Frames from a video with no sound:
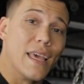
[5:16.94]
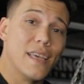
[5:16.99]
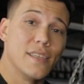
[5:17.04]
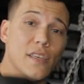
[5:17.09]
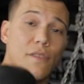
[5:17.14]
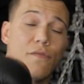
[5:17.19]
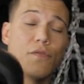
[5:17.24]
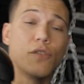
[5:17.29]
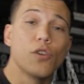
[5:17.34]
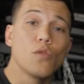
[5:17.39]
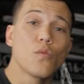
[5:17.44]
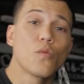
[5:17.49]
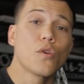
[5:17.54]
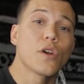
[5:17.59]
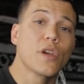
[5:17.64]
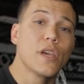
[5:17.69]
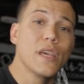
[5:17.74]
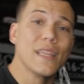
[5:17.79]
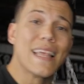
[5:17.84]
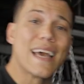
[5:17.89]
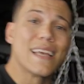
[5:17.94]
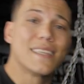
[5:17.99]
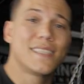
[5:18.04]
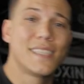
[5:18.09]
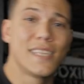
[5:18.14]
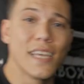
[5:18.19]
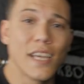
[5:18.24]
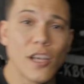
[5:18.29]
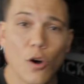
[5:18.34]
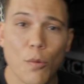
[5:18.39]
is if you're working that
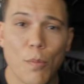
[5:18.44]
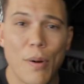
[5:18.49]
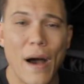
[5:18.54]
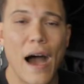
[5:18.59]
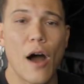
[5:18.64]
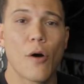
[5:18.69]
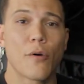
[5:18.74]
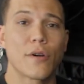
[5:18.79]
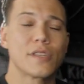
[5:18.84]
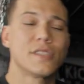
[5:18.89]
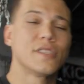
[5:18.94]
single power,